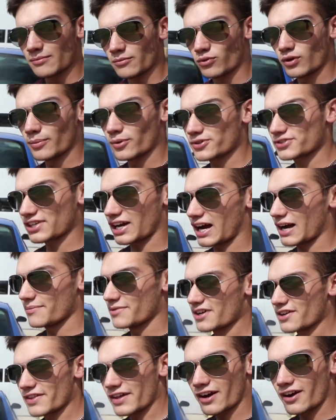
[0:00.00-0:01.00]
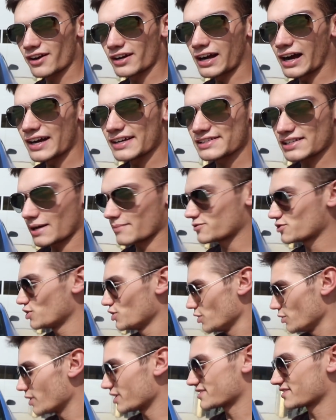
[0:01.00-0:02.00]
One more time, there they are, guys. I'm
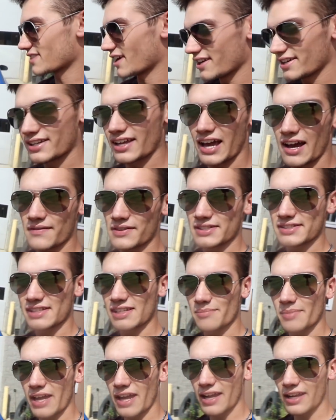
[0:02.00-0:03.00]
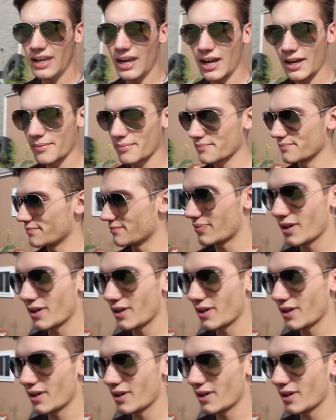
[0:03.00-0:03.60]
too excited to have this thing back. My mic